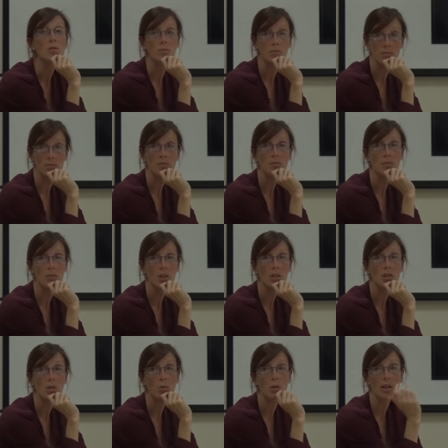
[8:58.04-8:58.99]
Mm -hmm.
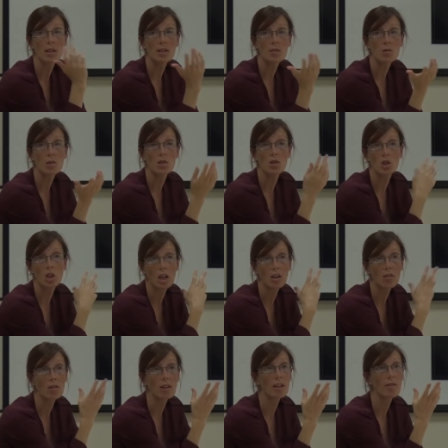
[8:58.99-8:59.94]
So what is the risk
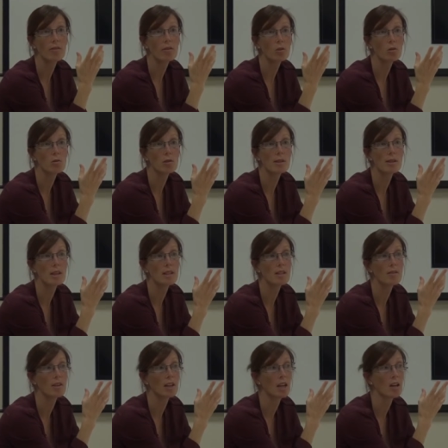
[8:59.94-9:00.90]
generally for
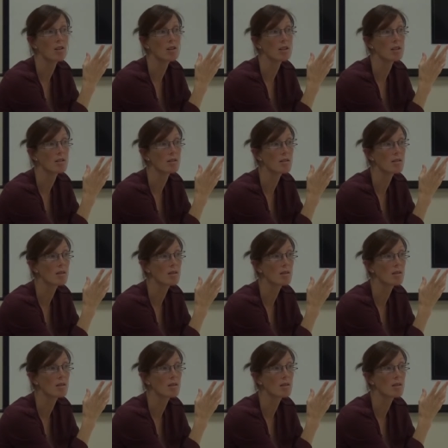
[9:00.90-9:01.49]
recessive inheritance?